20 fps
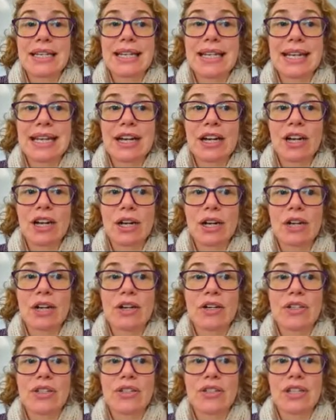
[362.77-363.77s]

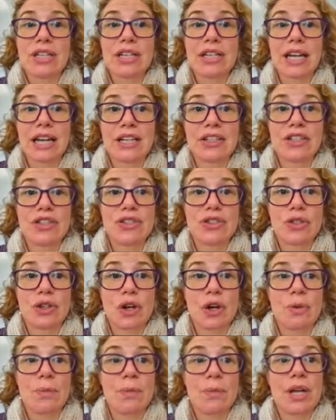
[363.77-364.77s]
near to the
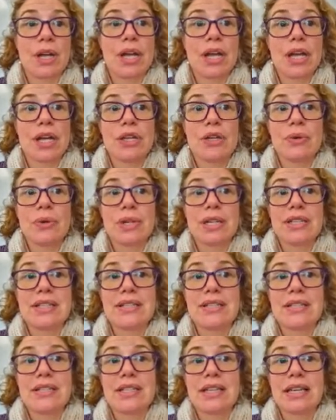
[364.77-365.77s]
electroscope, you
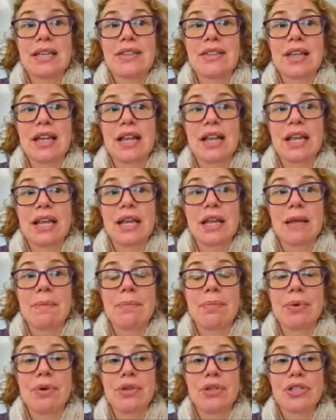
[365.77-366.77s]
can see that it
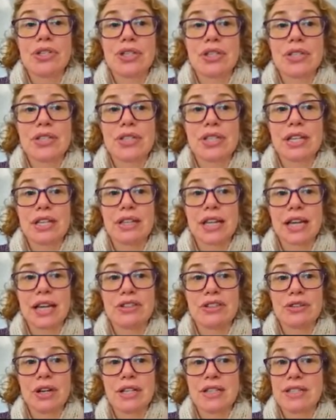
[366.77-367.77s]
pushes the
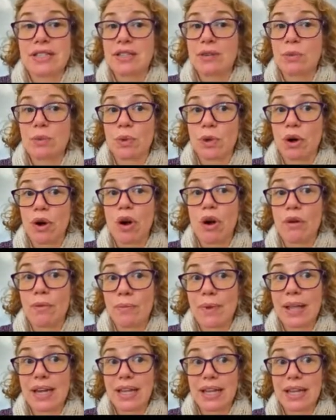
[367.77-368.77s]
electrons that were
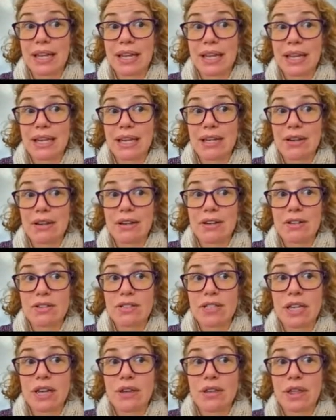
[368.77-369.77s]
already in here.
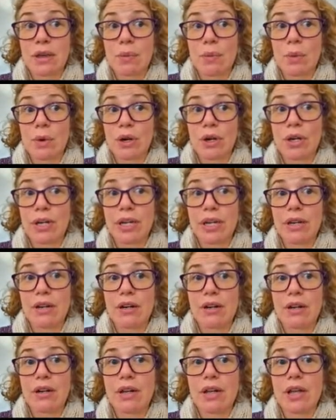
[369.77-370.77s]
See how they were
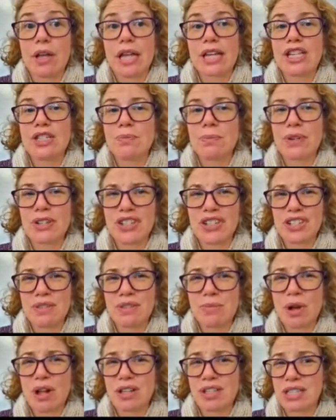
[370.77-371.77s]
here? It just pushes
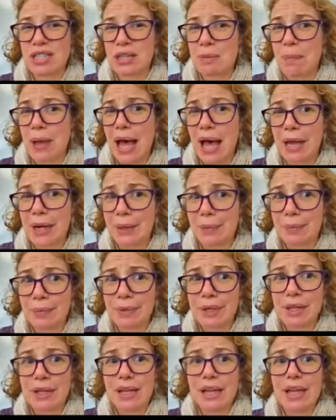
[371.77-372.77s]
them all to the
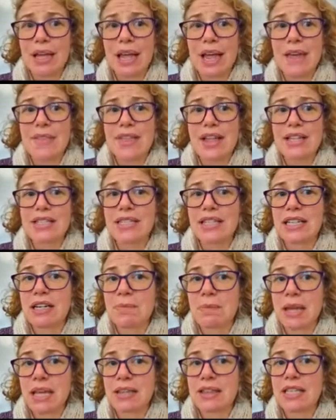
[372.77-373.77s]
bottom. And that's
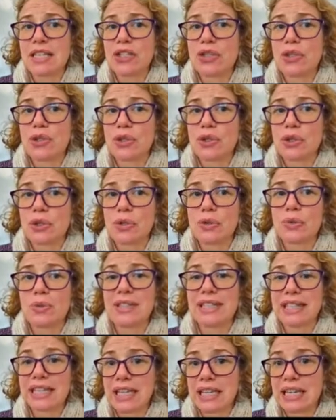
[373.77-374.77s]
going to make these two
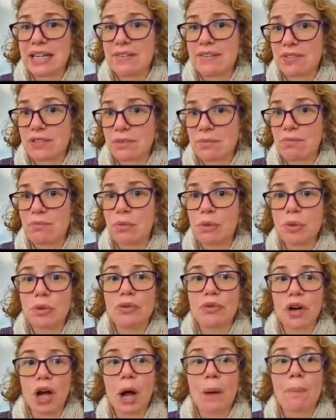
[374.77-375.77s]
leaves
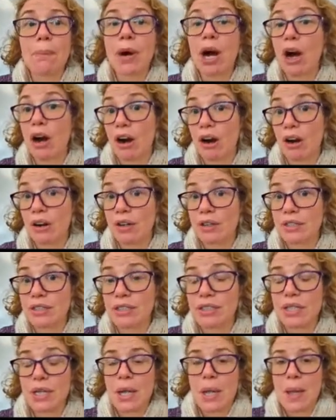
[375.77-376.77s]
move
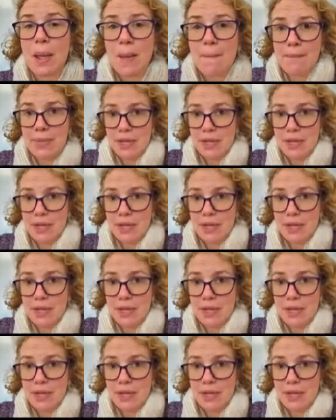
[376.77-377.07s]
apart